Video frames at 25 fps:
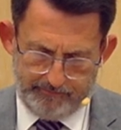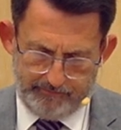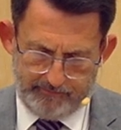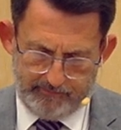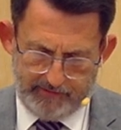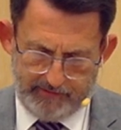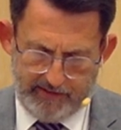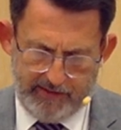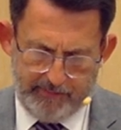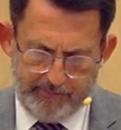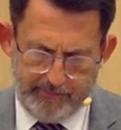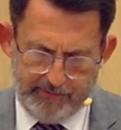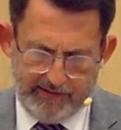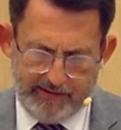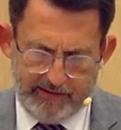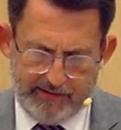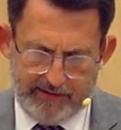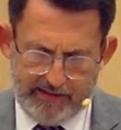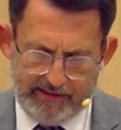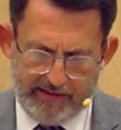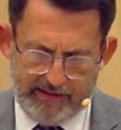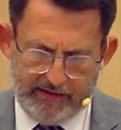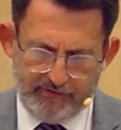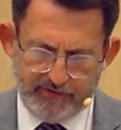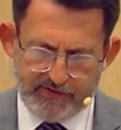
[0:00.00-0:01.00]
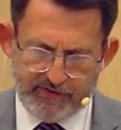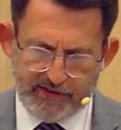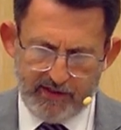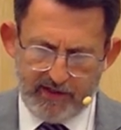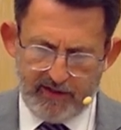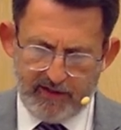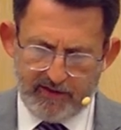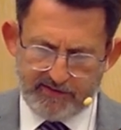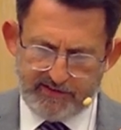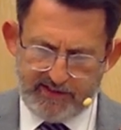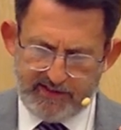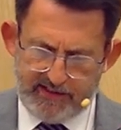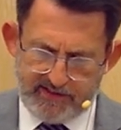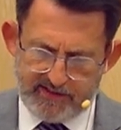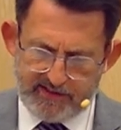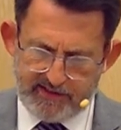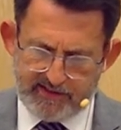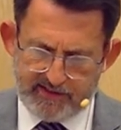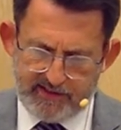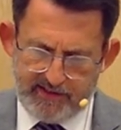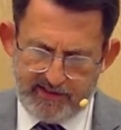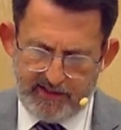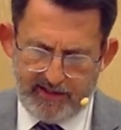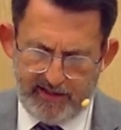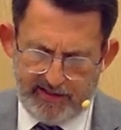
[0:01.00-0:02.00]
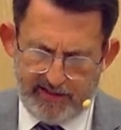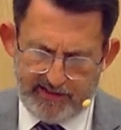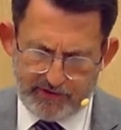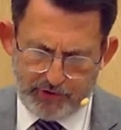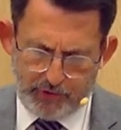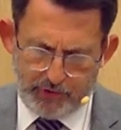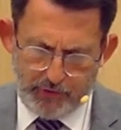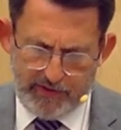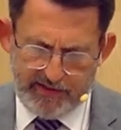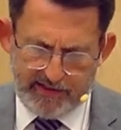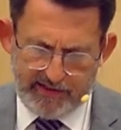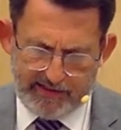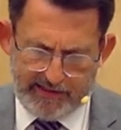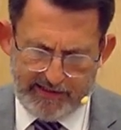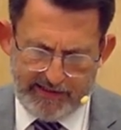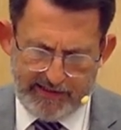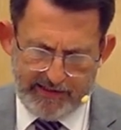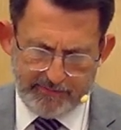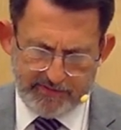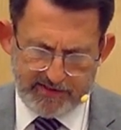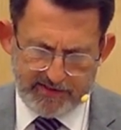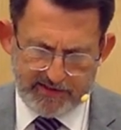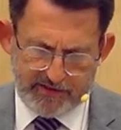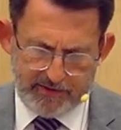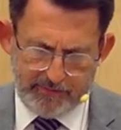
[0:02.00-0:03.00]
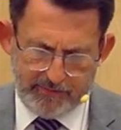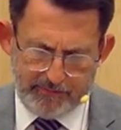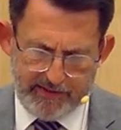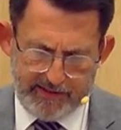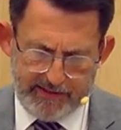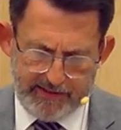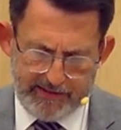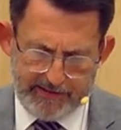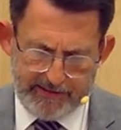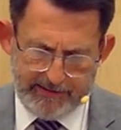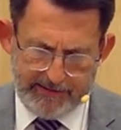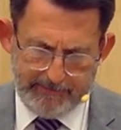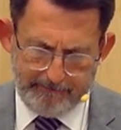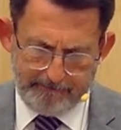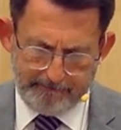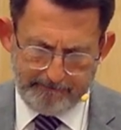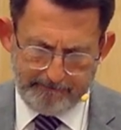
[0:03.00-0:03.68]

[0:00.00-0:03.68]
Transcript: He believes Jesus is who he claims to be.